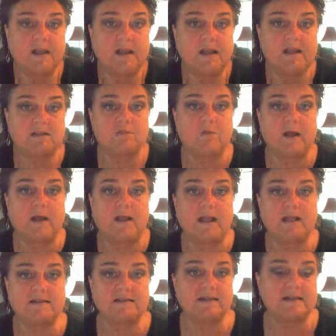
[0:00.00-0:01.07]
as well
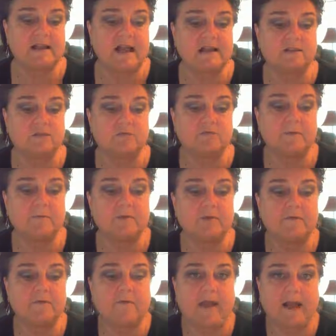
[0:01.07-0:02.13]
as it has a ripple
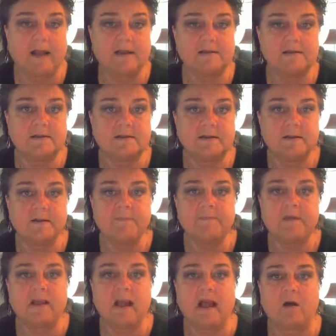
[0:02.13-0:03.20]
effect
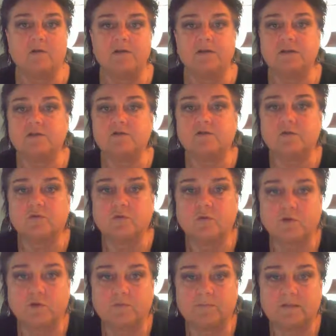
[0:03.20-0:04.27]
out into the
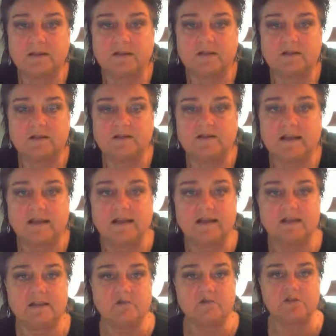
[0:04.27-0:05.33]
world, because
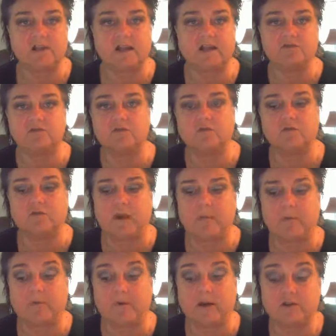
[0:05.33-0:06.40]
anything you change in your
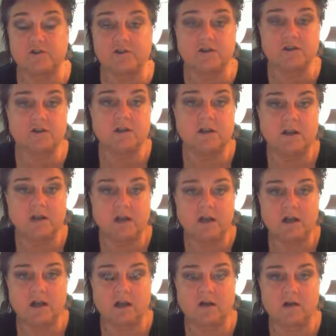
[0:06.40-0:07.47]
vibration
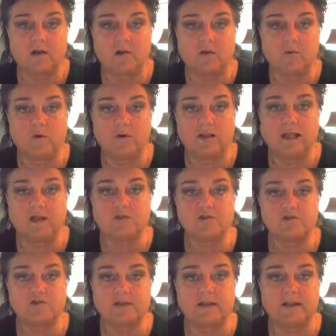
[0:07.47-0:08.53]
will
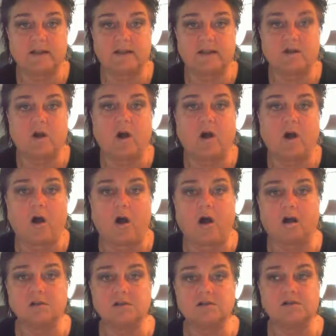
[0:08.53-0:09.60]
actually
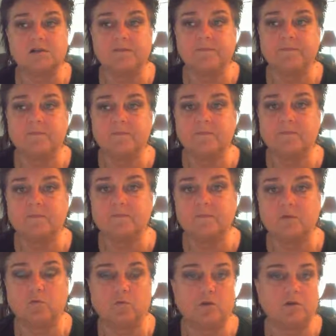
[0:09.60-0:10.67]
cause
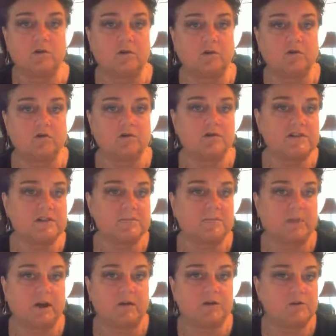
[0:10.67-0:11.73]
the world to
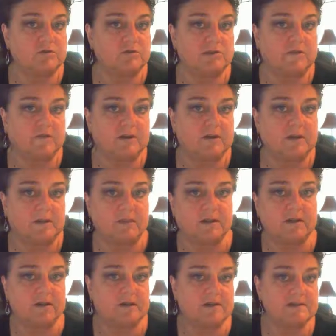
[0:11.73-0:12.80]
respond to you differently,
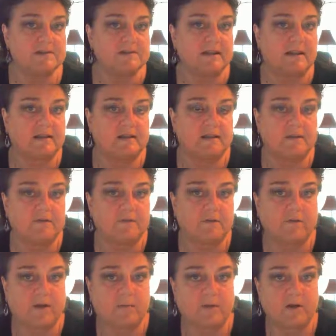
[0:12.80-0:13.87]
because it's getting a different
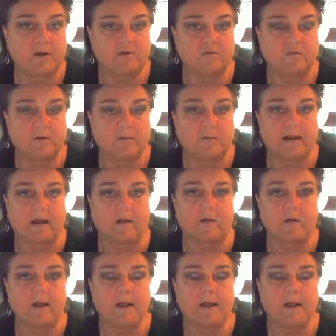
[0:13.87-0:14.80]
vibration from you now.